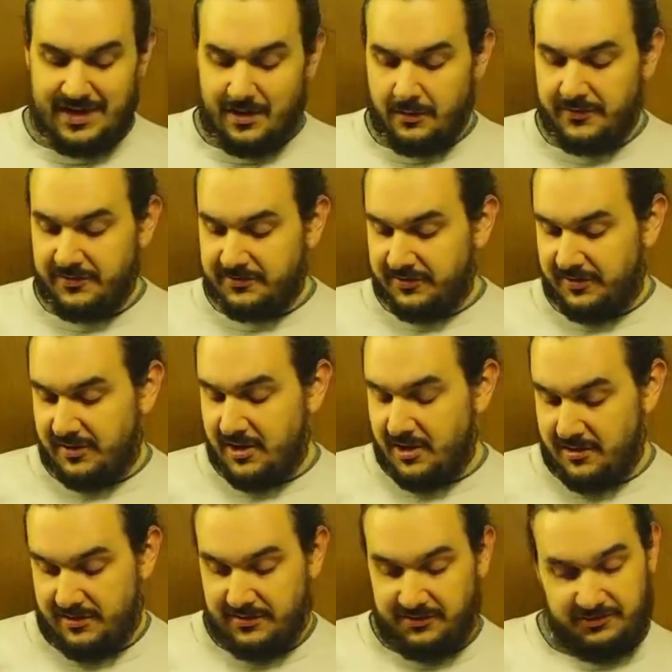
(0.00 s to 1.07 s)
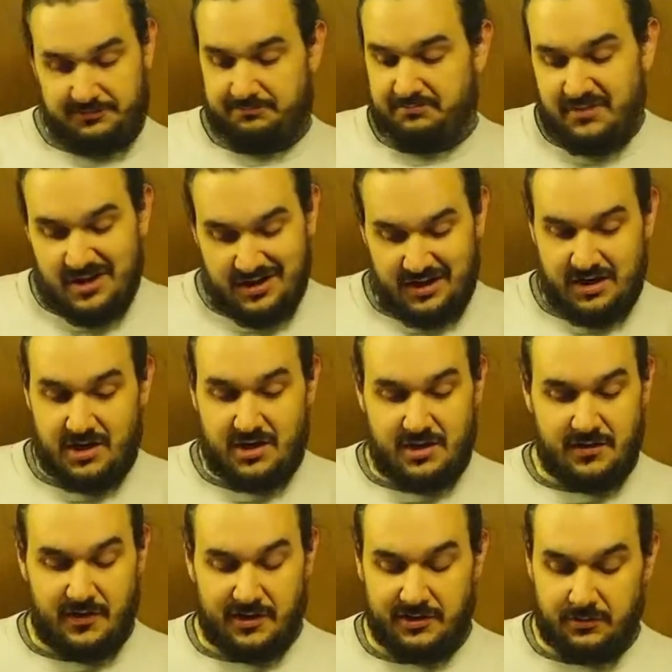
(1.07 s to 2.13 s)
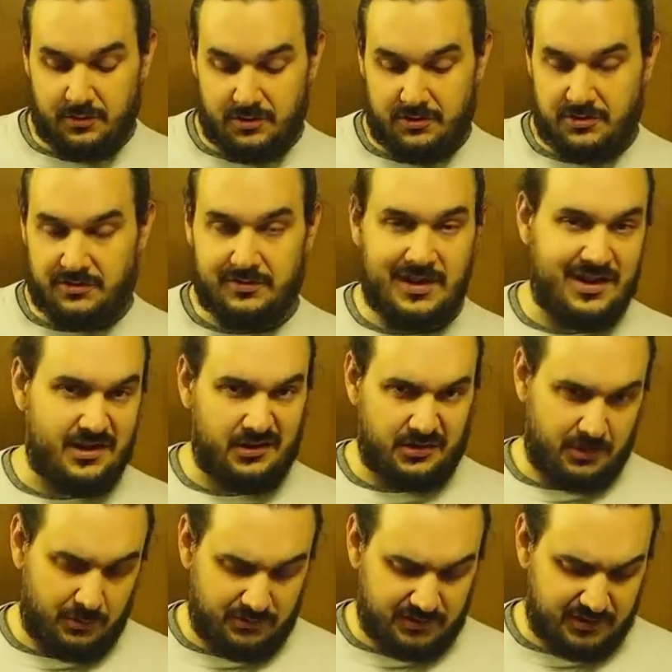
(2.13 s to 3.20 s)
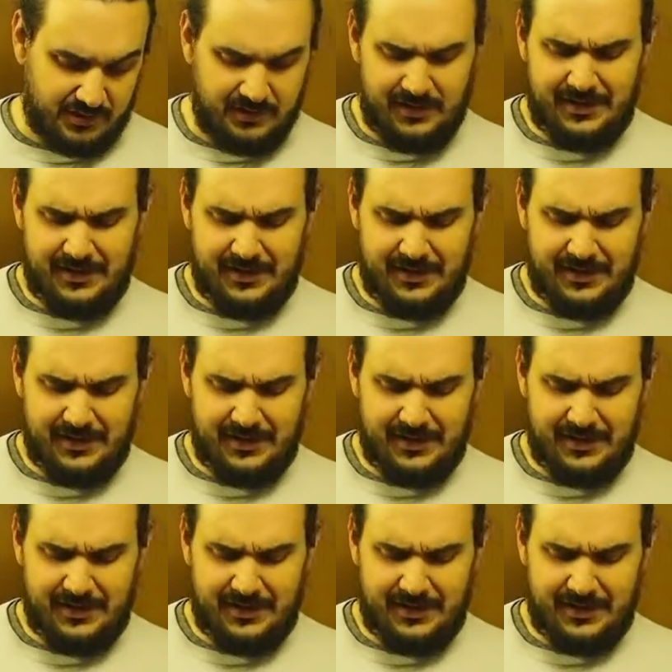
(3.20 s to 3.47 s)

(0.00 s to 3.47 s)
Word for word: this gun is a gun. Like you could kind of use it.